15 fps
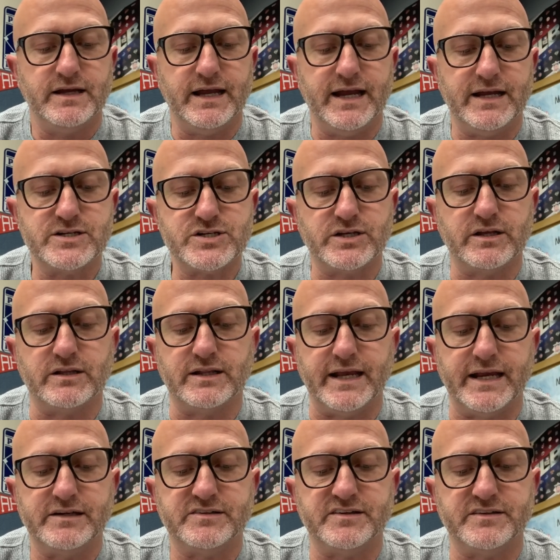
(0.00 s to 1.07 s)
Angela
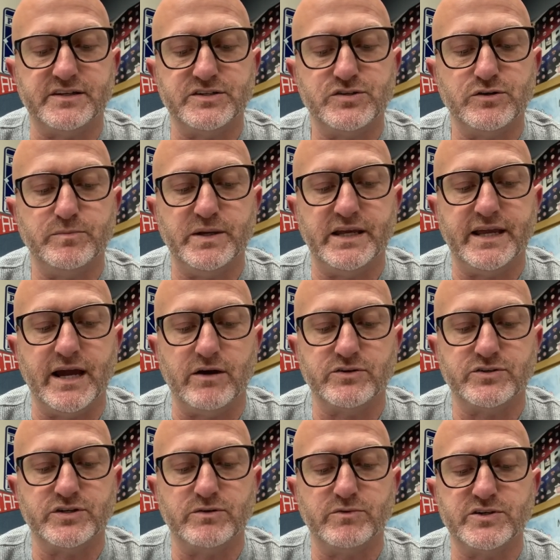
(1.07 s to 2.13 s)
glanced at the 2B
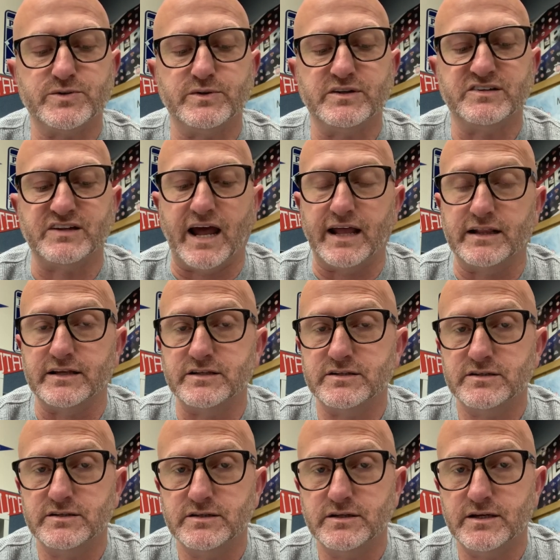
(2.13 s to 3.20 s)
counter, which was
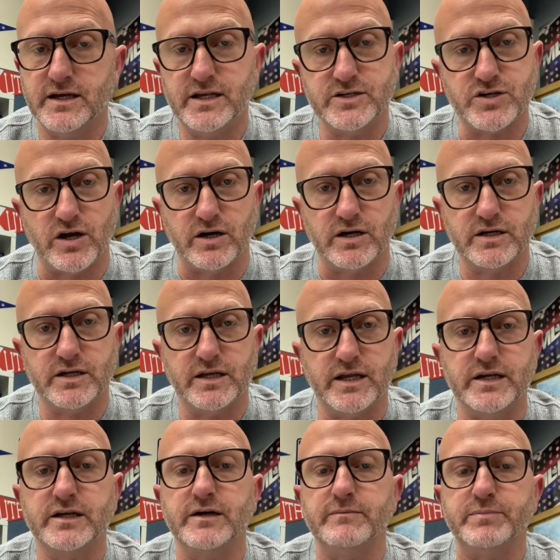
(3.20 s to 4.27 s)
silent and dark
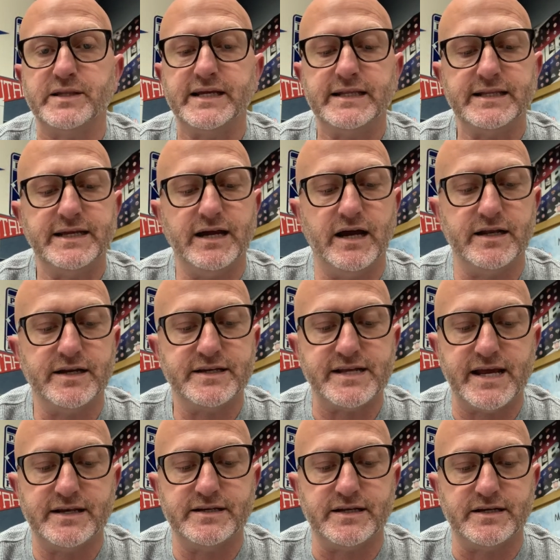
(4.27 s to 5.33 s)
and completely
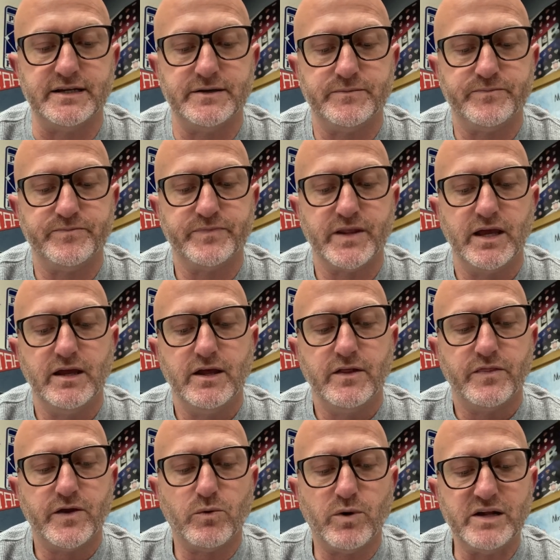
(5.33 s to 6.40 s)
unattended.
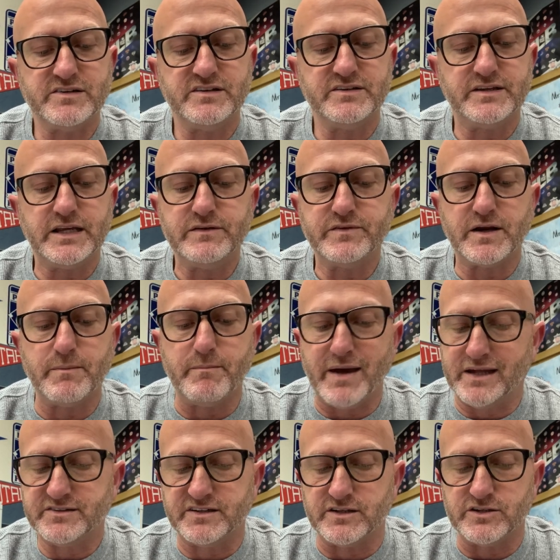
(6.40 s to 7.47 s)
There wasn't even a
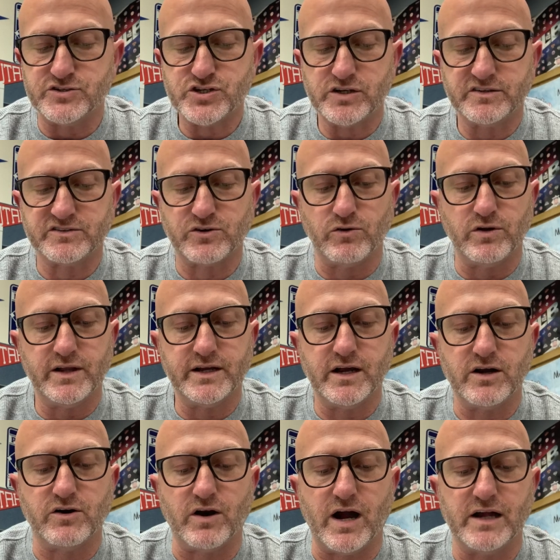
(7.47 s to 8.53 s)
message scrolling
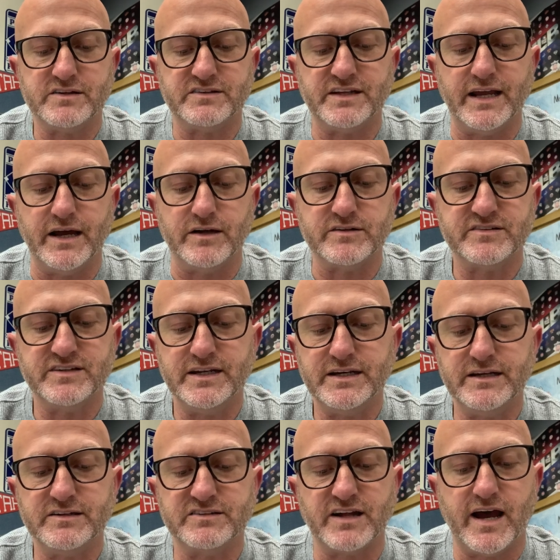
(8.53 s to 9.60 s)
across the
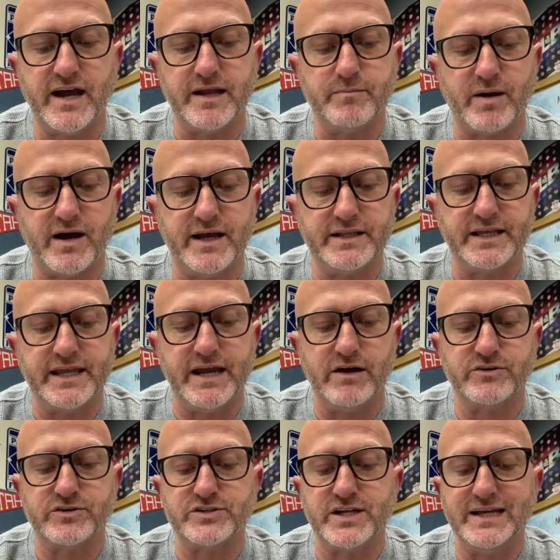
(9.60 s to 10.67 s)
LCD sign behind the
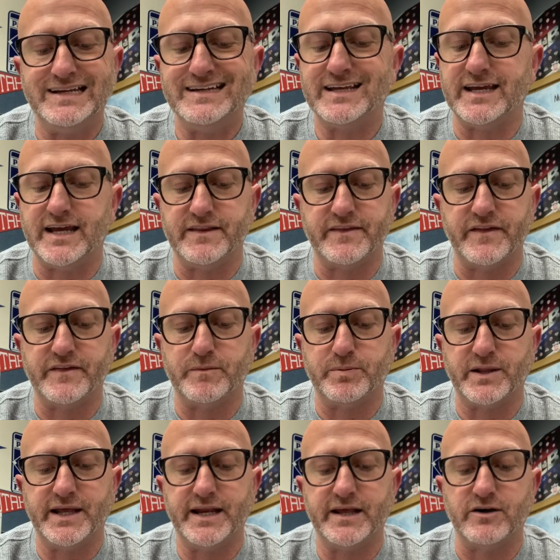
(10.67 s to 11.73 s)
counter to indicate that the
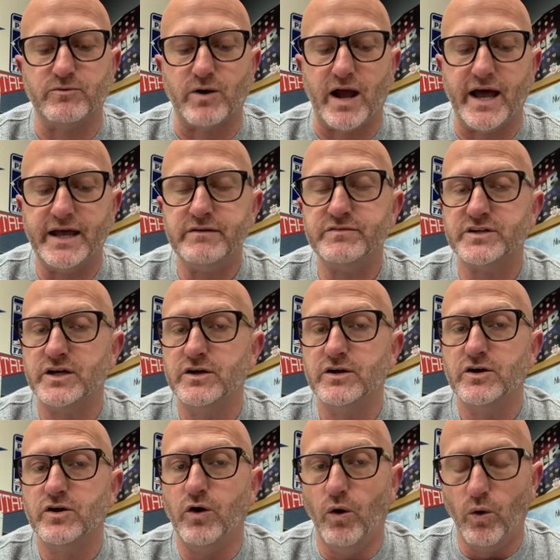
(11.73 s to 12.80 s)
plane had arrived
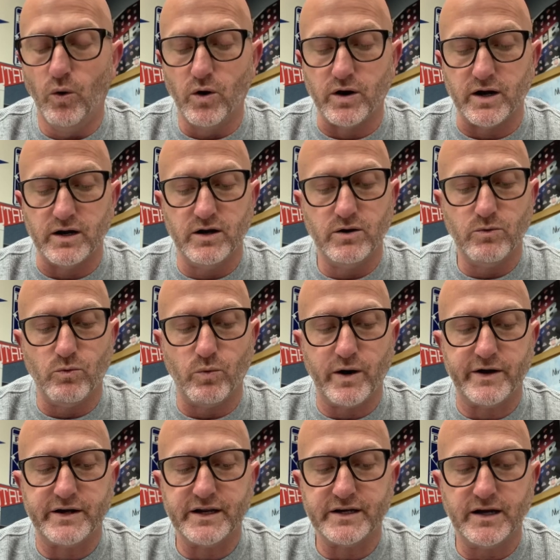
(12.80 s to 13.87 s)
or
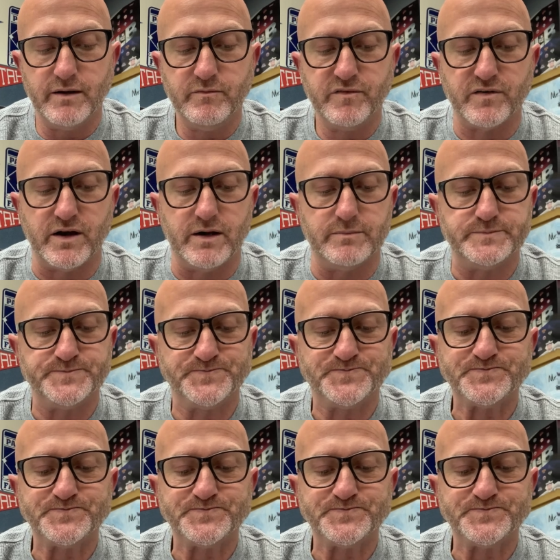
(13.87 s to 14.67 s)
where it had come from.